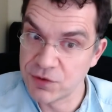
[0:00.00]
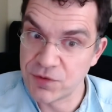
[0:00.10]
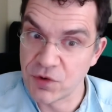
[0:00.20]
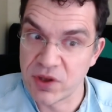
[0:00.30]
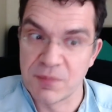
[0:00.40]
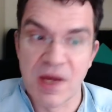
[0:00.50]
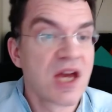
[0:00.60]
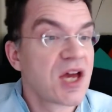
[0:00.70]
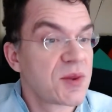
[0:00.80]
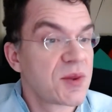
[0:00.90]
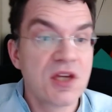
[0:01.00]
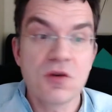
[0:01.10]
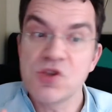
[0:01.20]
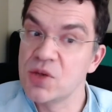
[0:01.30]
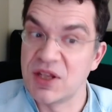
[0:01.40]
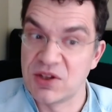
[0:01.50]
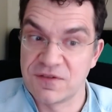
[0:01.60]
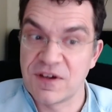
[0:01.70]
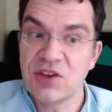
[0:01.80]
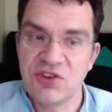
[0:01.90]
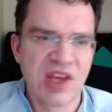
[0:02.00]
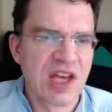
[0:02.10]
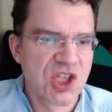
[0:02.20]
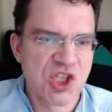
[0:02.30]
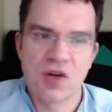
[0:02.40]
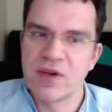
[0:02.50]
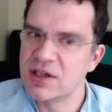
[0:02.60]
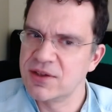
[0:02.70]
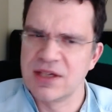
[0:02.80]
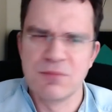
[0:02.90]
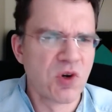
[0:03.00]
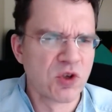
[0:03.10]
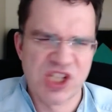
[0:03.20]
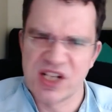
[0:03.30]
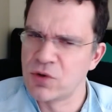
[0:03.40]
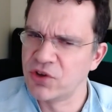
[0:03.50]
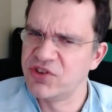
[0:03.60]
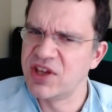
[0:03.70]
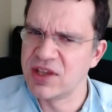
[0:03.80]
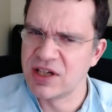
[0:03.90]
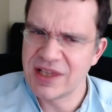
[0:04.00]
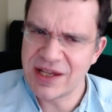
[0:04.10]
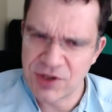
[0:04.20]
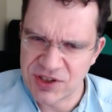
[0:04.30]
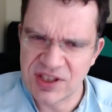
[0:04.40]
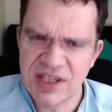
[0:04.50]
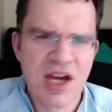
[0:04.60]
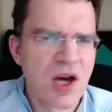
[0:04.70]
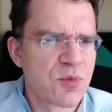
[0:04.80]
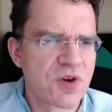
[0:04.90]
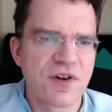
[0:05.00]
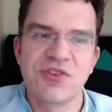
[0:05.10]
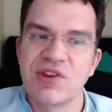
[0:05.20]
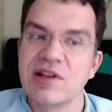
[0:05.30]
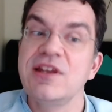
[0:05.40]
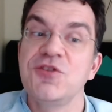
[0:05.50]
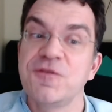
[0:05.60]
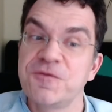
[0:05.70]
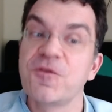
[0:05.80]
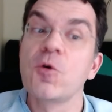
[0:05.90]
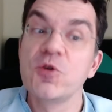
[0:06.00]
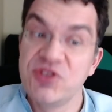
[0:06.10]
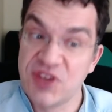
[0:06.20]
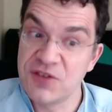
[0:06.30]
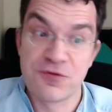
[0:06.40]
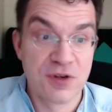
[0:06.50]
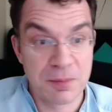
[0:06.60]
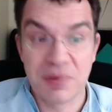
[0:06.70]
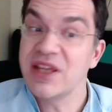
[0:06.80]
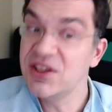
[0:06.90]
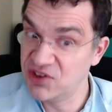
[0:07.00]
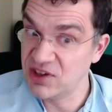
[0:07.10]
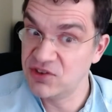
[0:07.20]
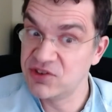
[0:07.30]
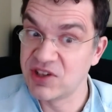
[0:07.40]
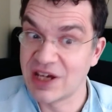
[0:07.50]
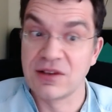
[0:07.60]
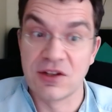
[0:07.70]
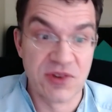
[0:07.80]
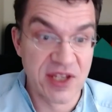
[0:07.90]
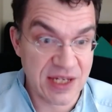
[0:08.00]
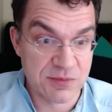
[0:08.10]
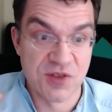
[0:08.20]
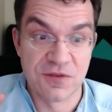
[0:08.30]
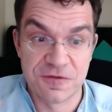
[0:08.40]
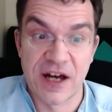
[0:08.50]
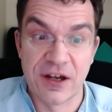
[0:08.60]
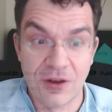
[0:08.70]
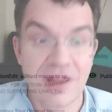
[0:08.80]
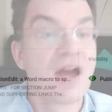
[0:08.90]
for them. The YouTube interface, showing I think more generosity than clarity, provides at least 4 different places to download the caption file.